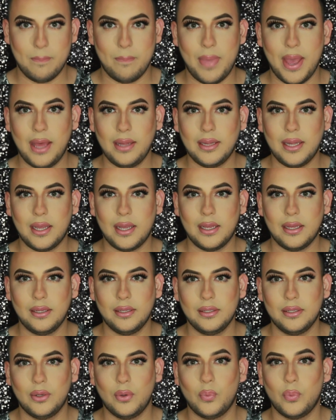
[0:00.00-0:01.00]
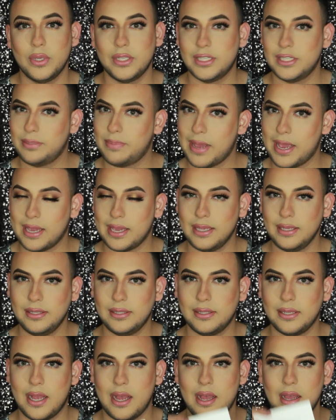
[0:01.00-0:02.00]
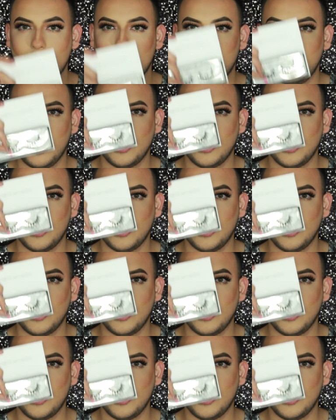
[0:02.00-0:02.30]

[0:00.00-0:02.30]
Bella, which is back in stock.